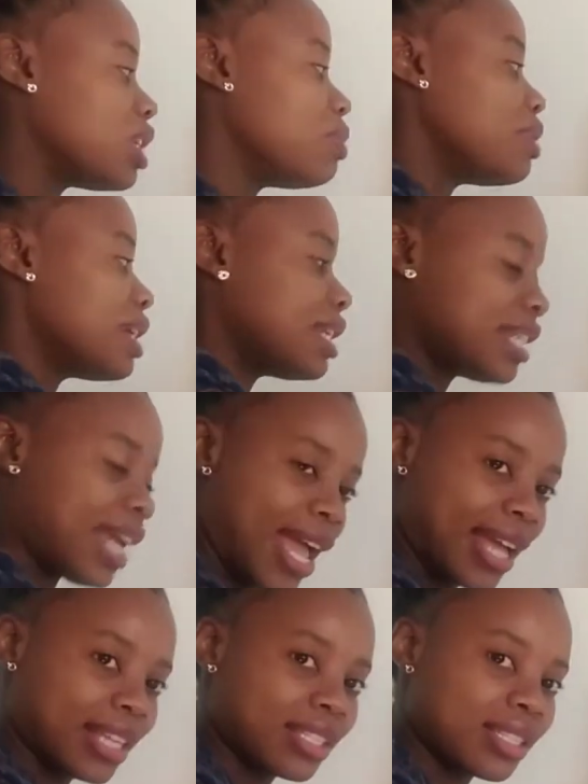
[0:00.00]
eliminate
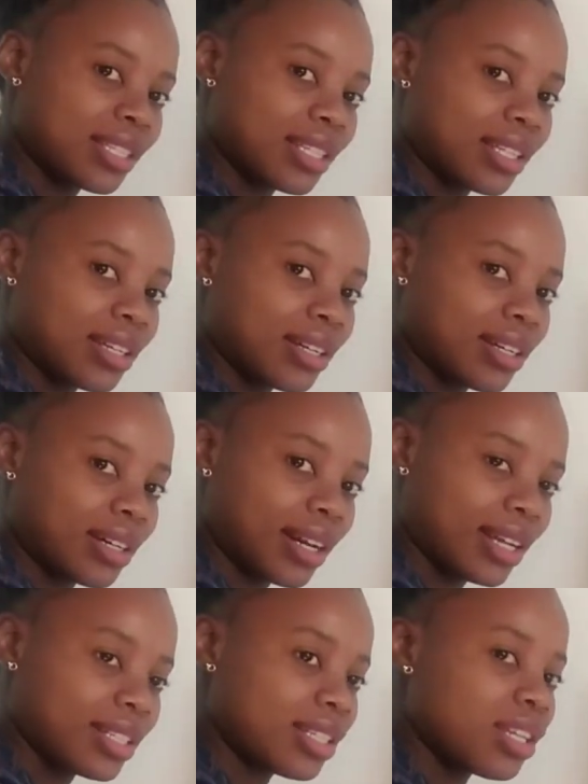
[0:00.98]
x,
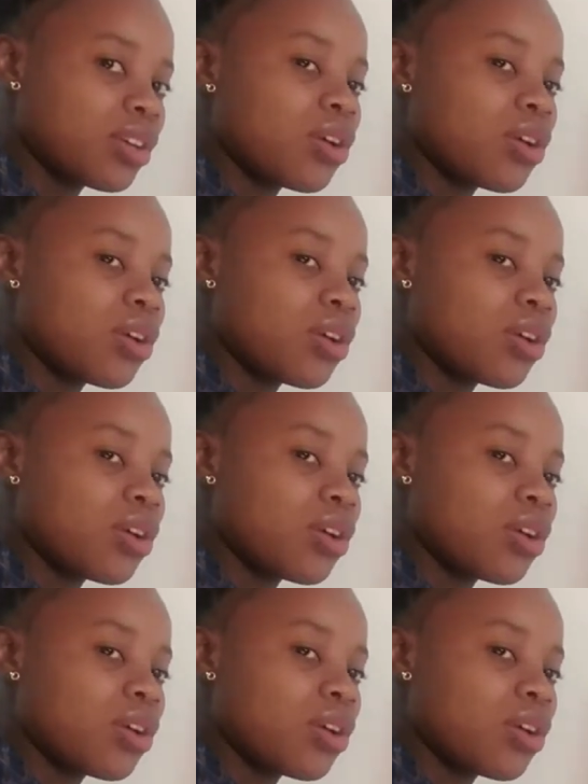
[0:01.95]
right?